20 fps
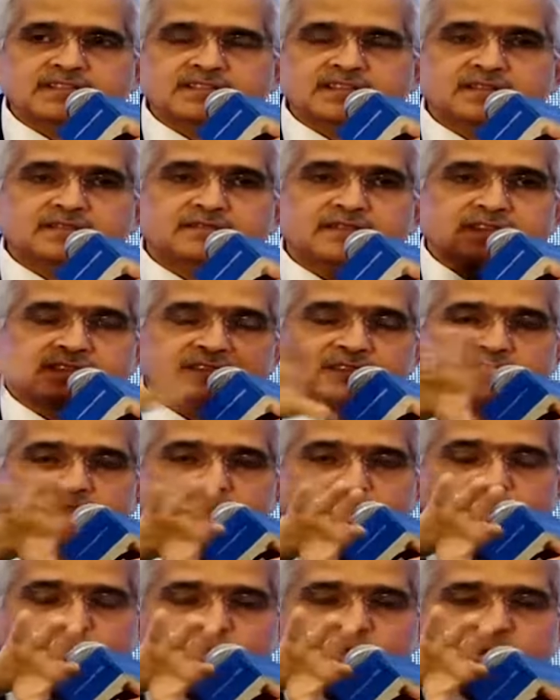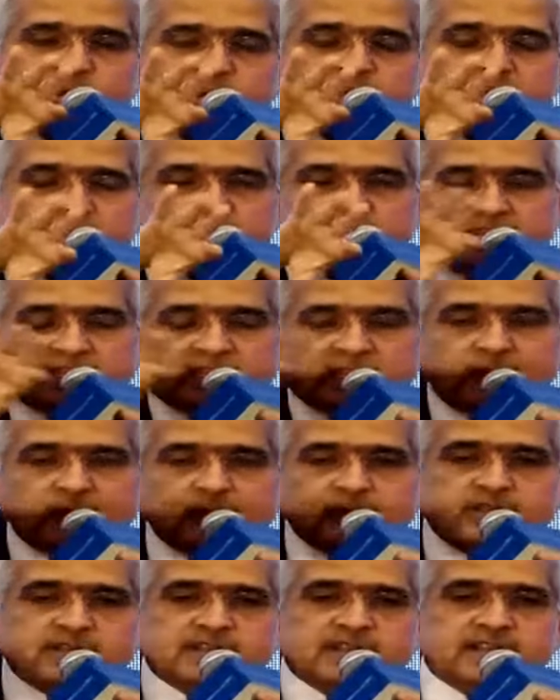In fact, if you take
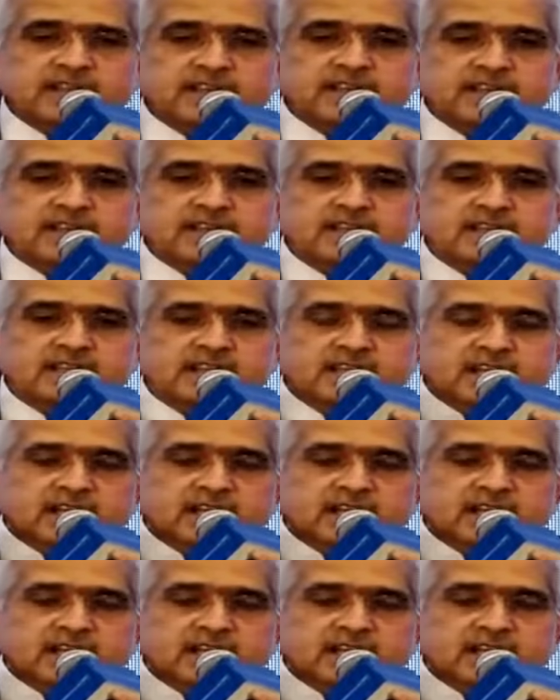out the